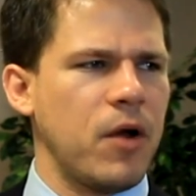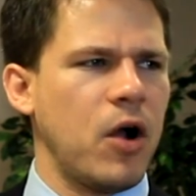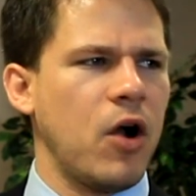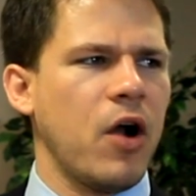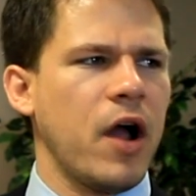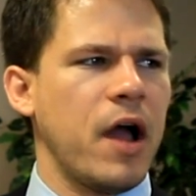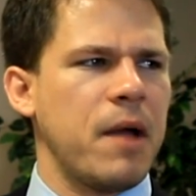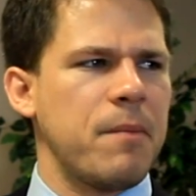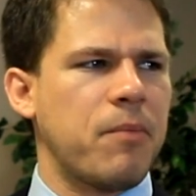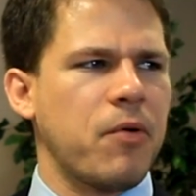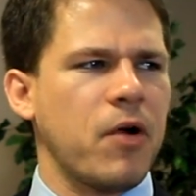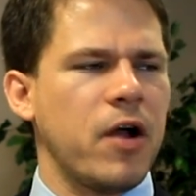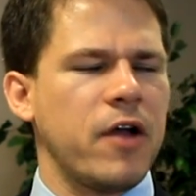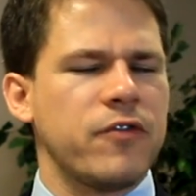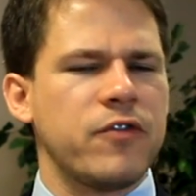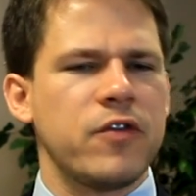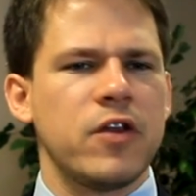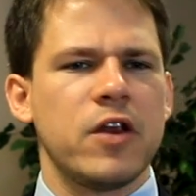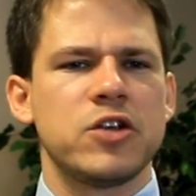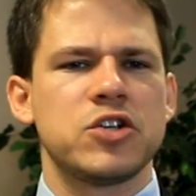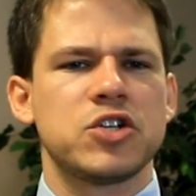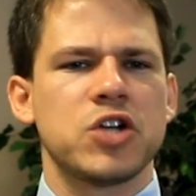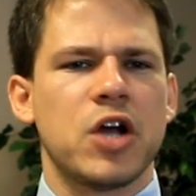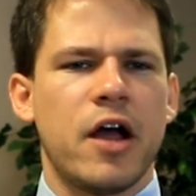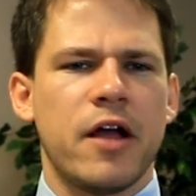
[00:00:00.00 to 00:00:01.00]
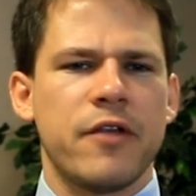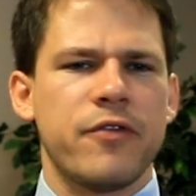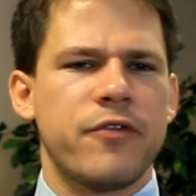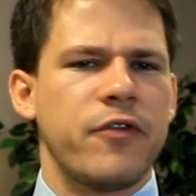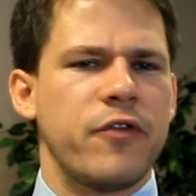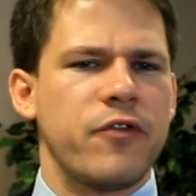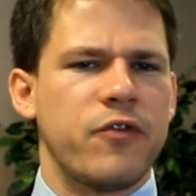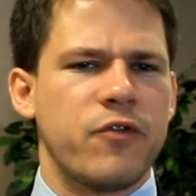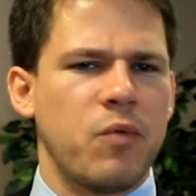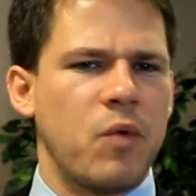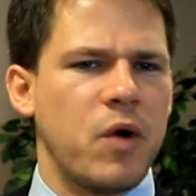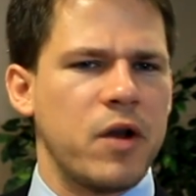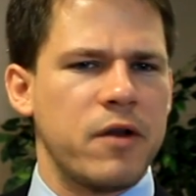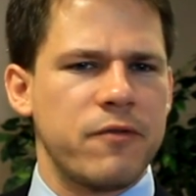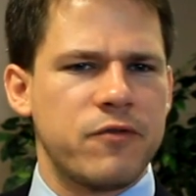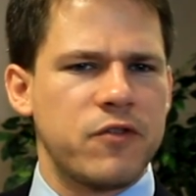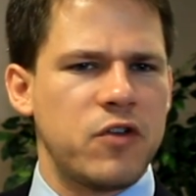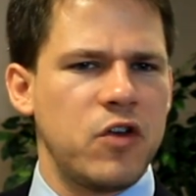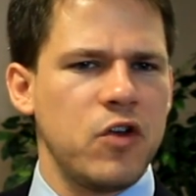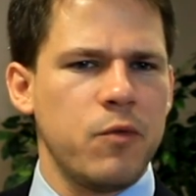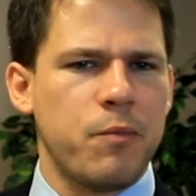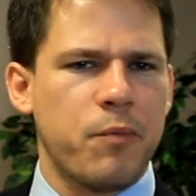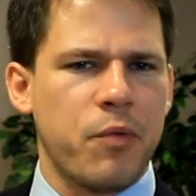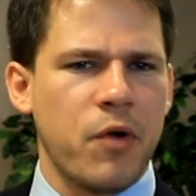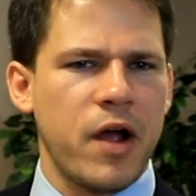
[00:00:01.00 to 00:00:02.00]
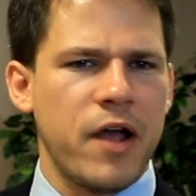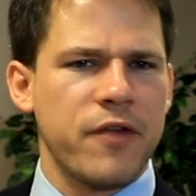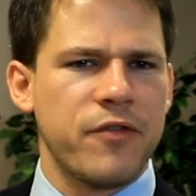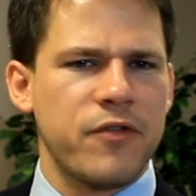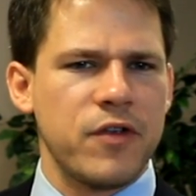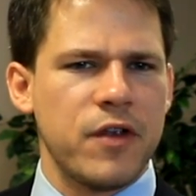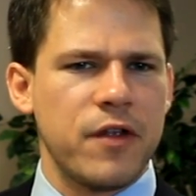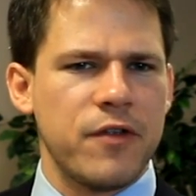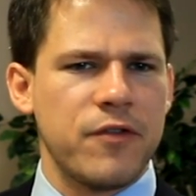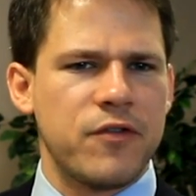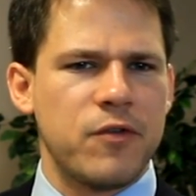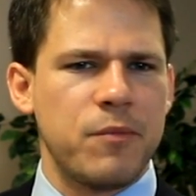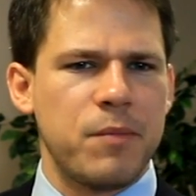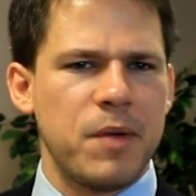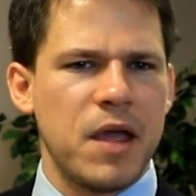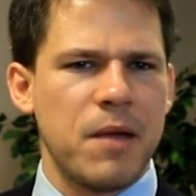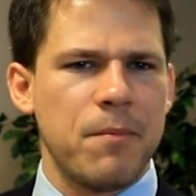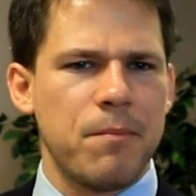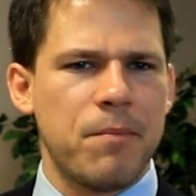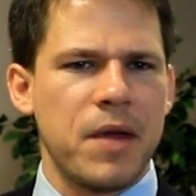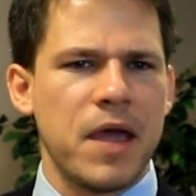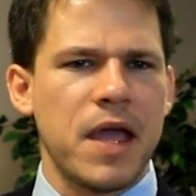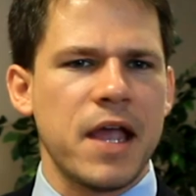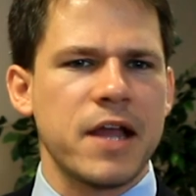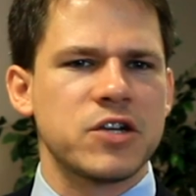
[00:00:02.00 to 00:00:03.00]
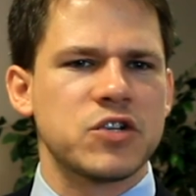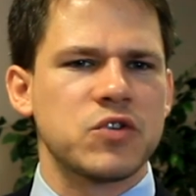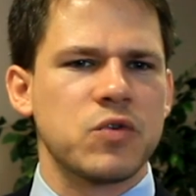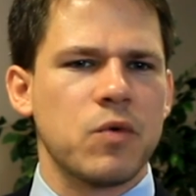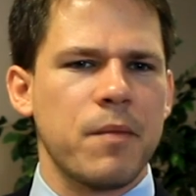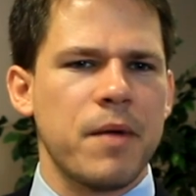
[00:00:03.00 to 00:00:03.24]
All right, President Johnson's one of two presidents to be impeached.